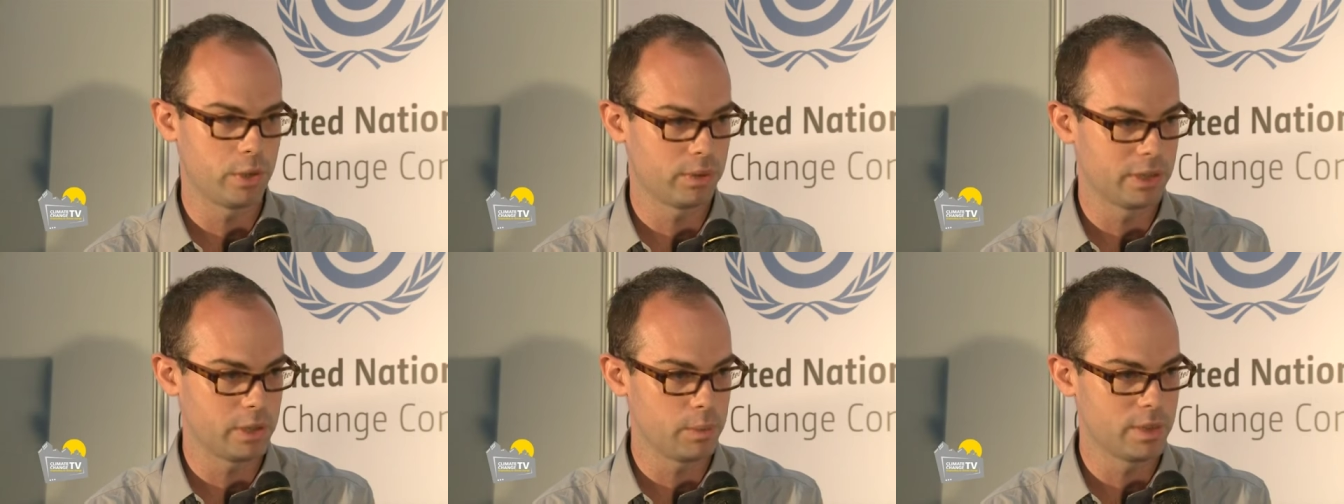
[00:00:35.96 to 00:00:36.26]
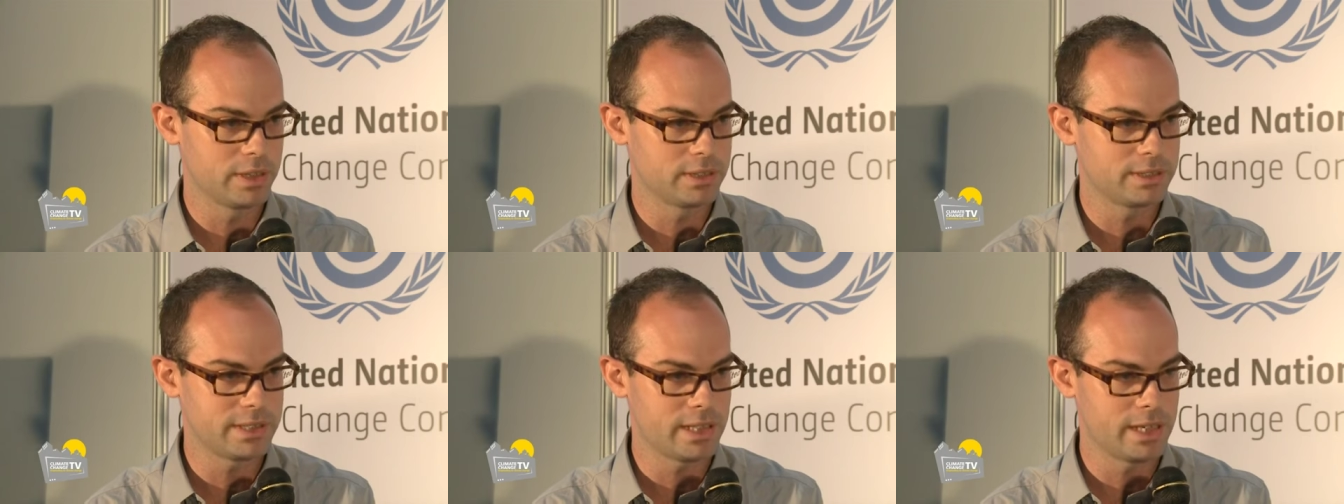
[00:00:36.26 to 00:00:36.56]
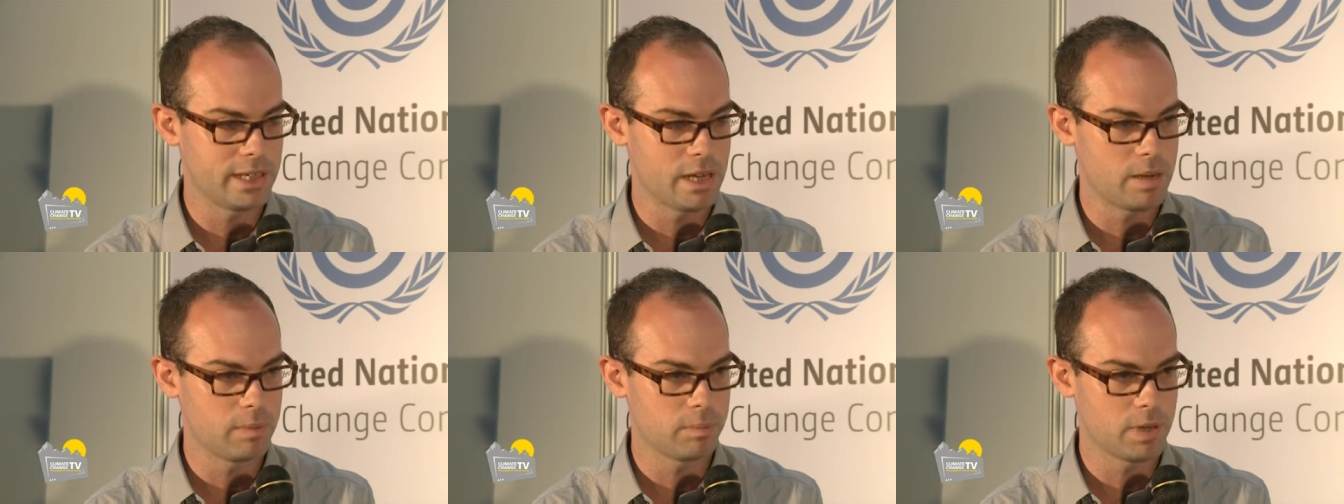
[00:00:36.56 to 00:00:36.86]
only one
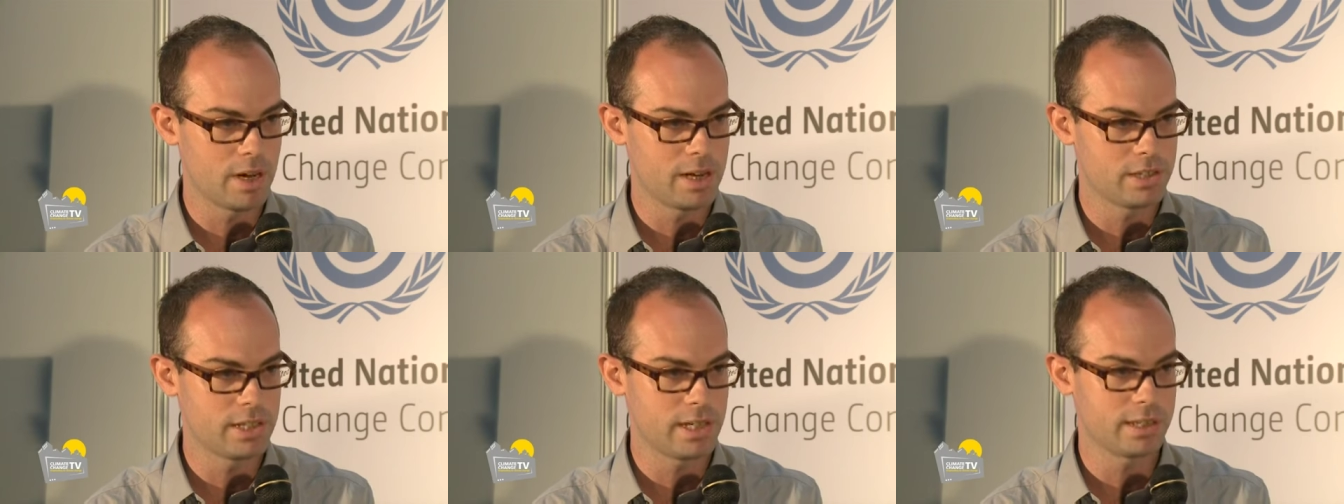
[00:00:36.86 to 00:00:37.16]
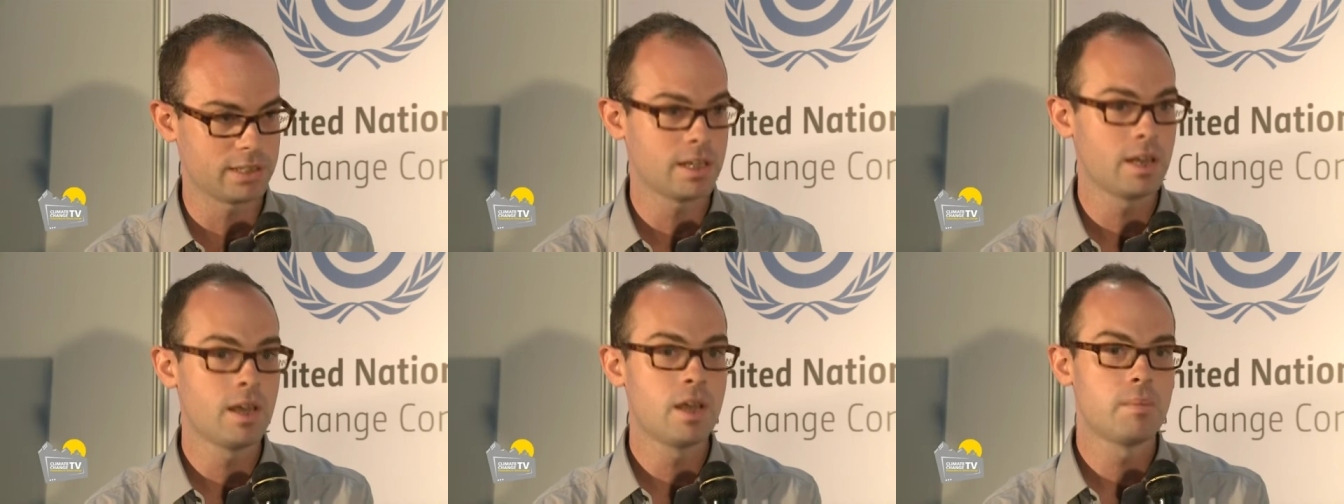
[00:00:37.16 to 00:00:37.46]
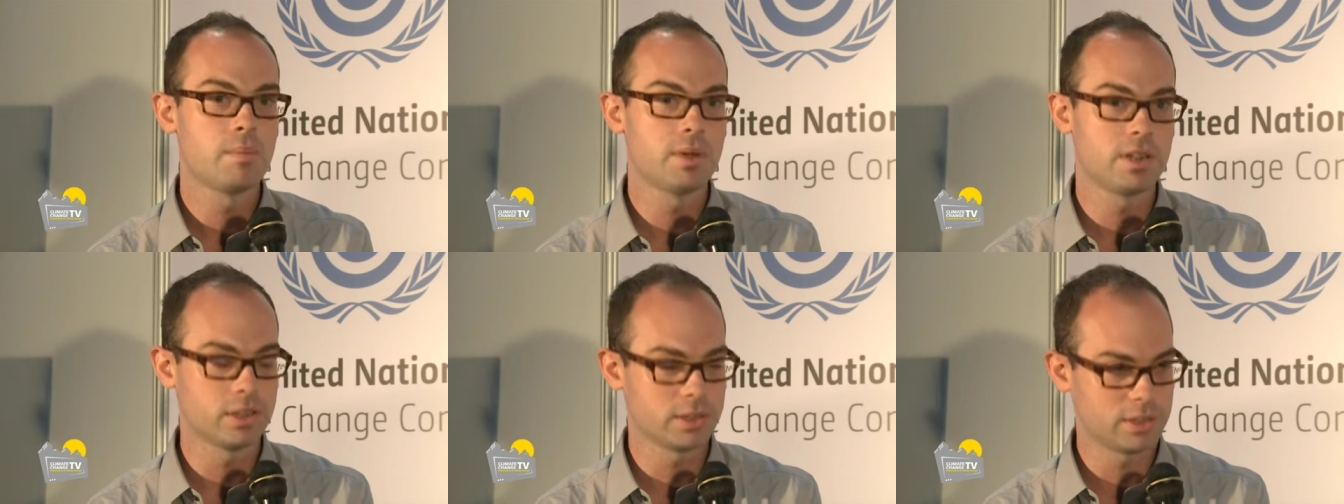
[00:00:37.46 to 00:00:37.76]
CDM project,
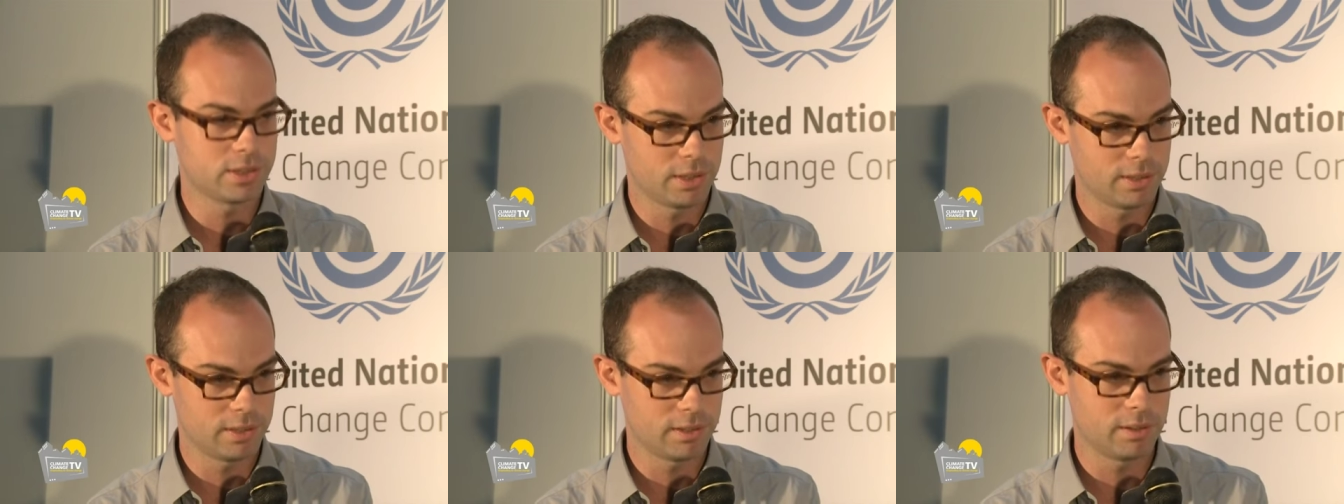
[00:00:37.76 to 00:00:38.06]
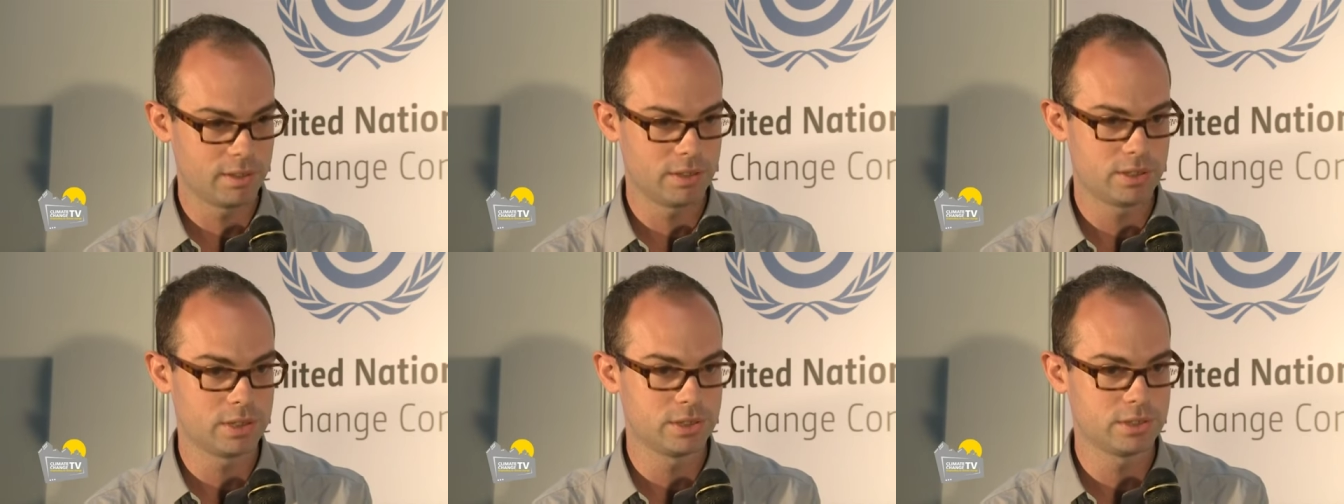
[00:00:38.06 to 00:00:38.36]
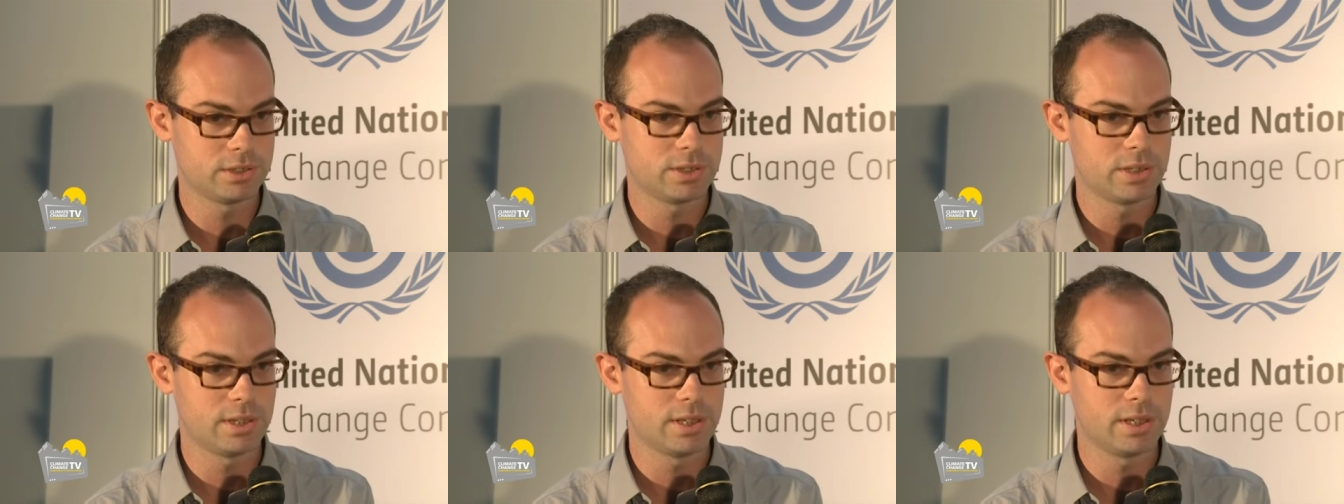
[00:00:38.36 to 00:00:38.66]
but there's
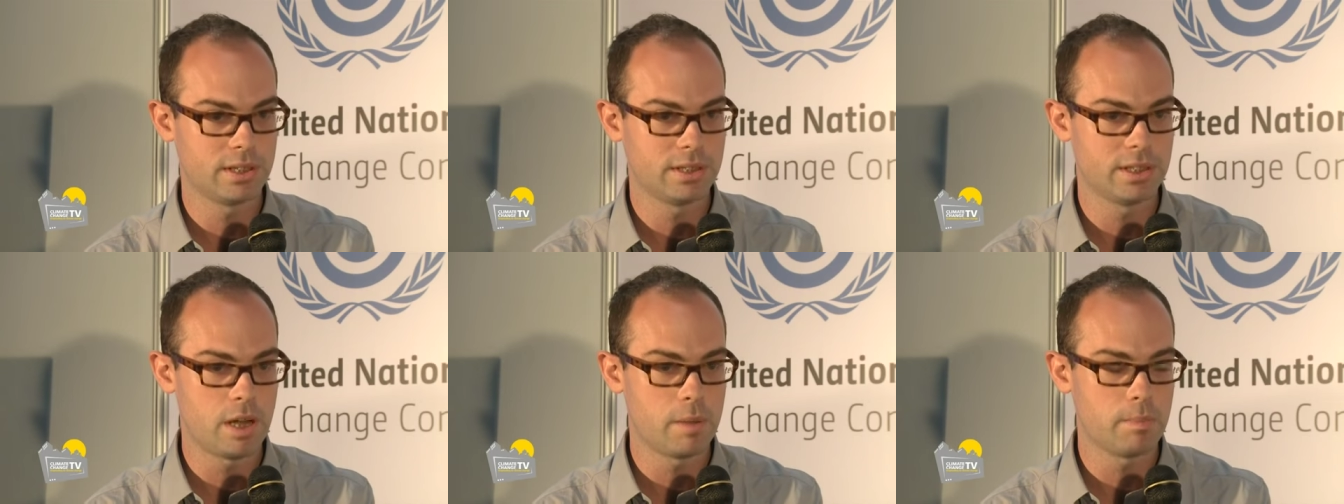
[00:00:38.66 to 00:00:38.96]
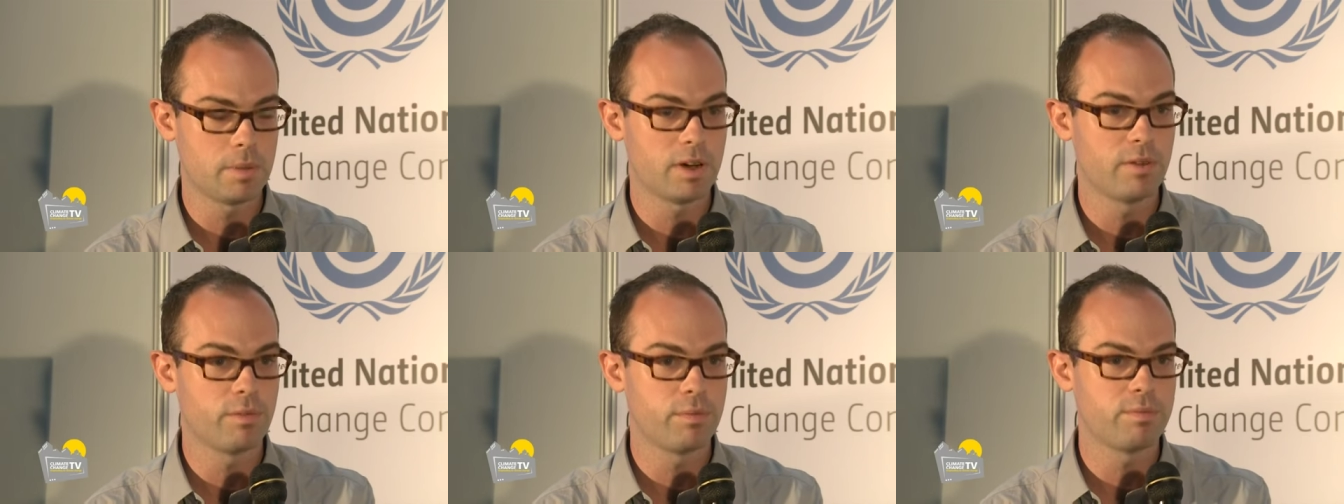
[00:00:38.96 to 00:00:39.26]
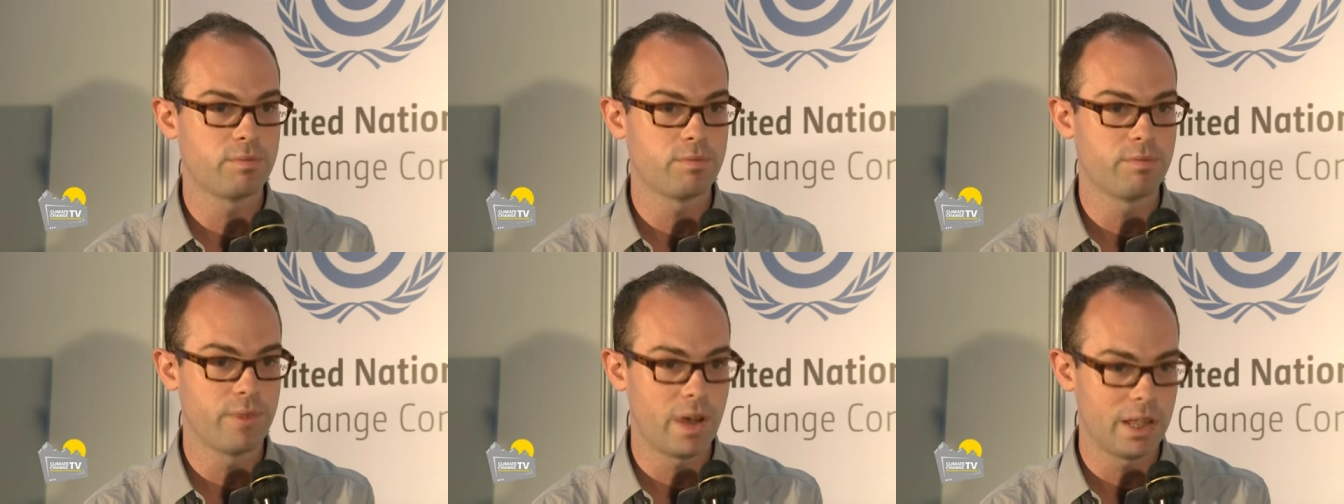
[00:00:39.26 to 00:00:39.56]
a number of
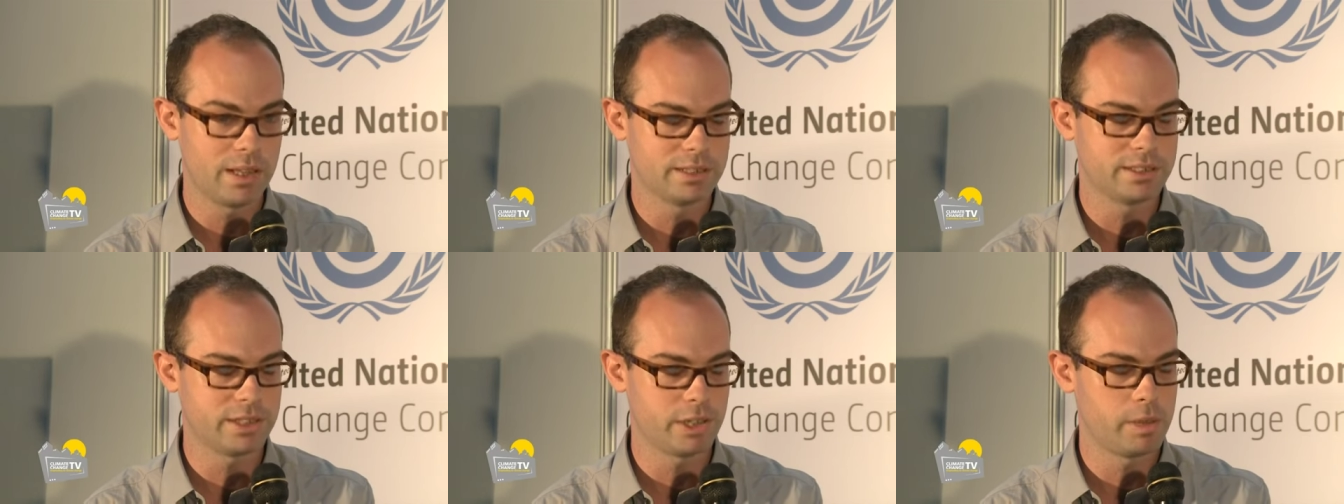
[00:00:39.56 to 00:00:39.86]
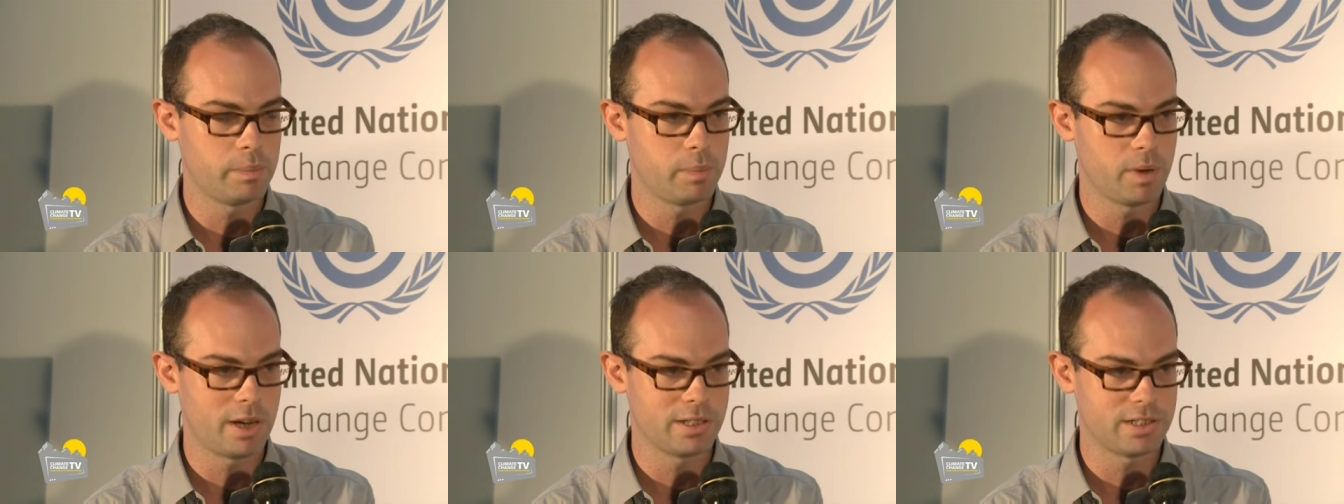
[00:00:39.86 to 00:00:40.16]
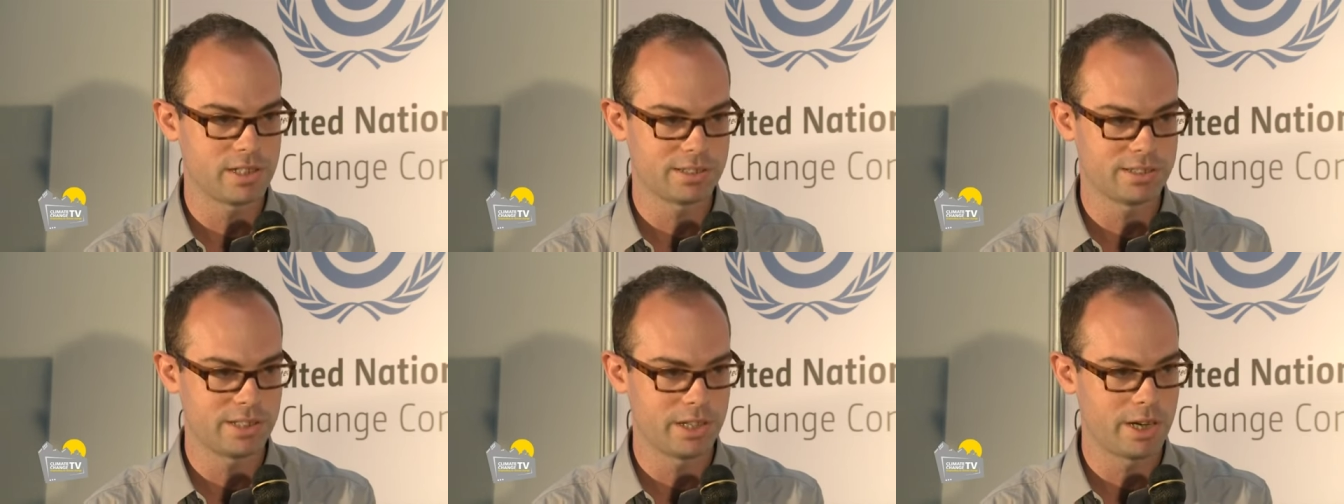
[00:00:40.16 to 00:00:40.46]
voluntary
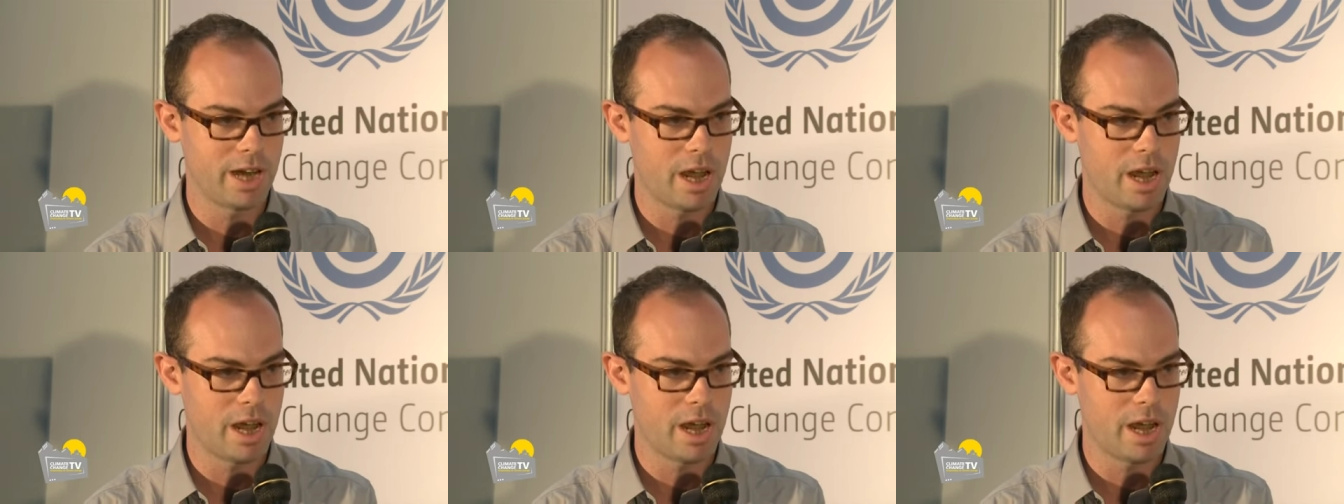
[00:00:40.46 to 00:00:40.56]
projects that are